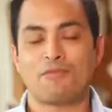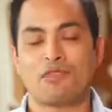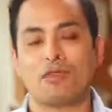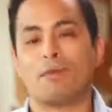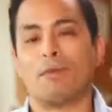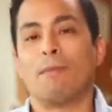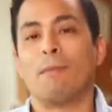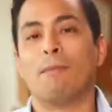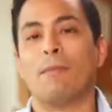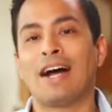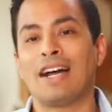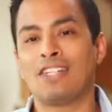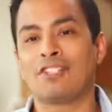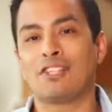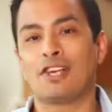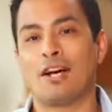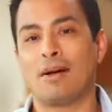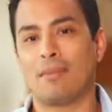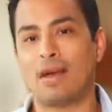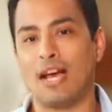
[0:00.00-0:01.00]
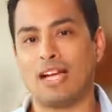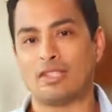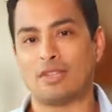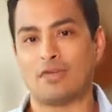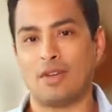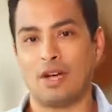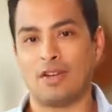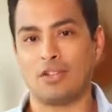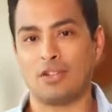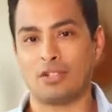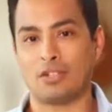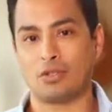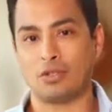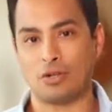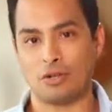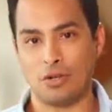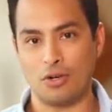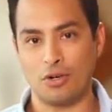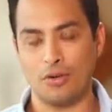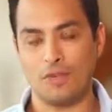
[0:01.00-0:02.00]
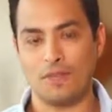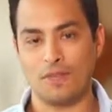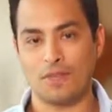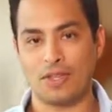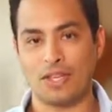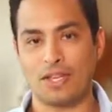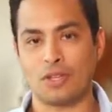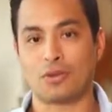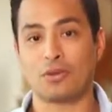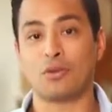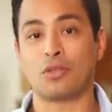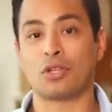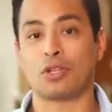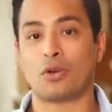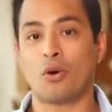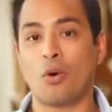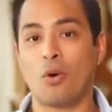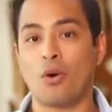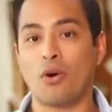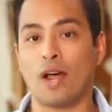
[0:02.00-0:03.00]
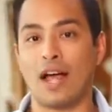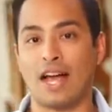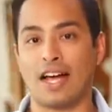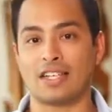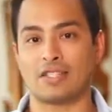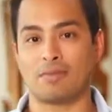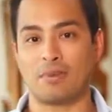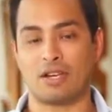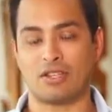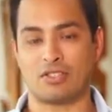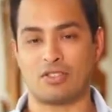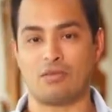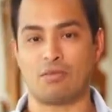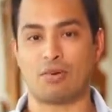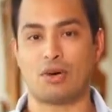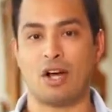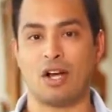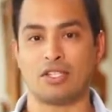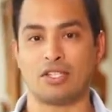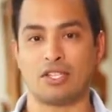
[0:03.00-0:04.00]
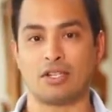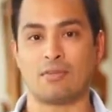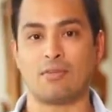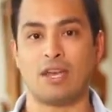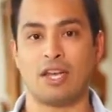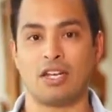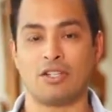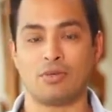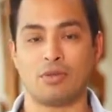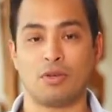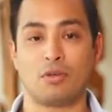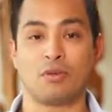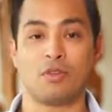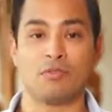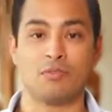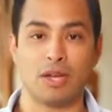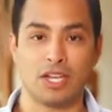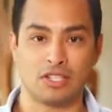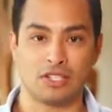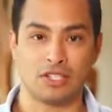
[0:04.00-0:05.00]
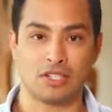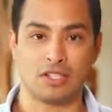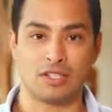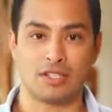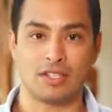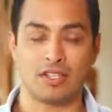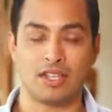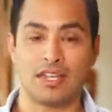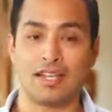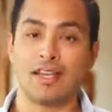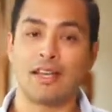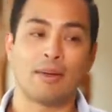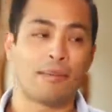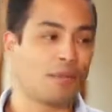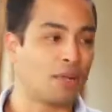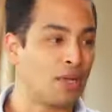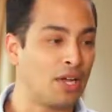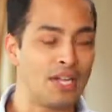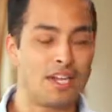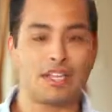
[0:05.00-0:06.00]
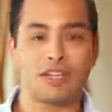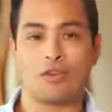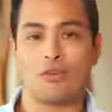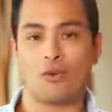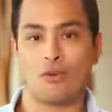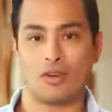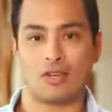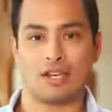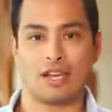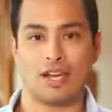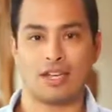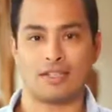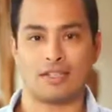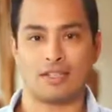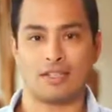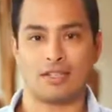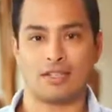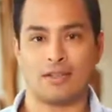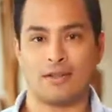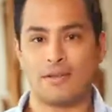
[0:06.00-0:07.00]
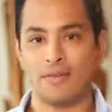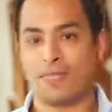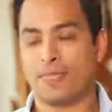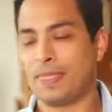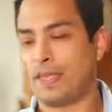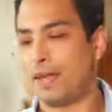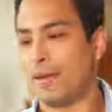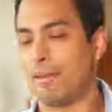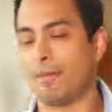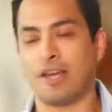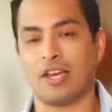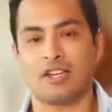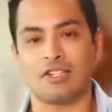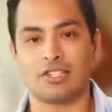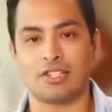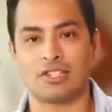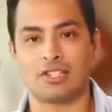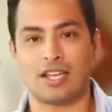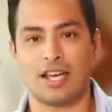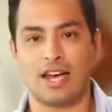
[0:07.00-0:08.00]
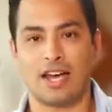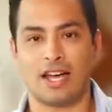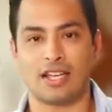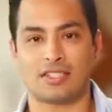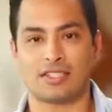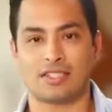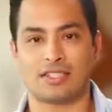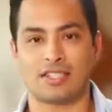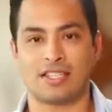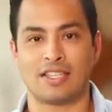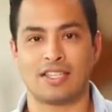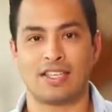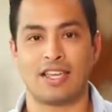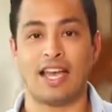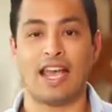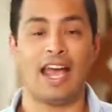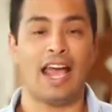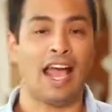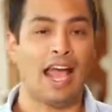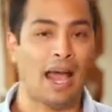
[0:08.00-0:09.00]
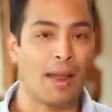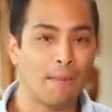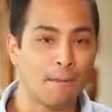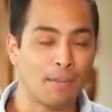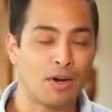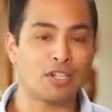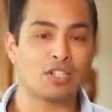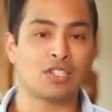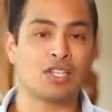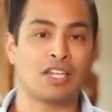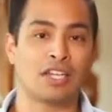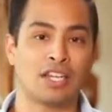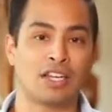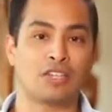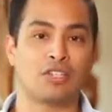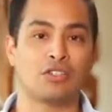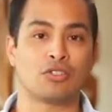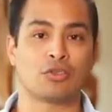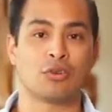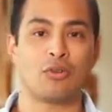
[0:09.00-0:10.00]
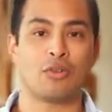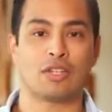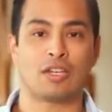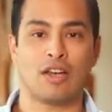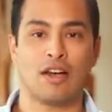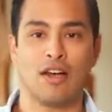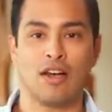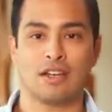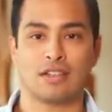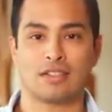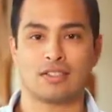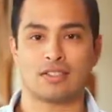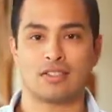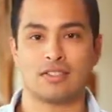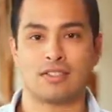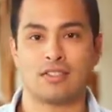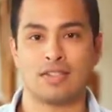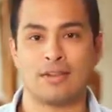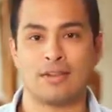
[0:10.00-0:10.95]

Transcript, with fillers: So my job adds value to Google through the core aspects of project management we've mentioned, planning and organizing, managing tasks, and budgeting and controlling costs.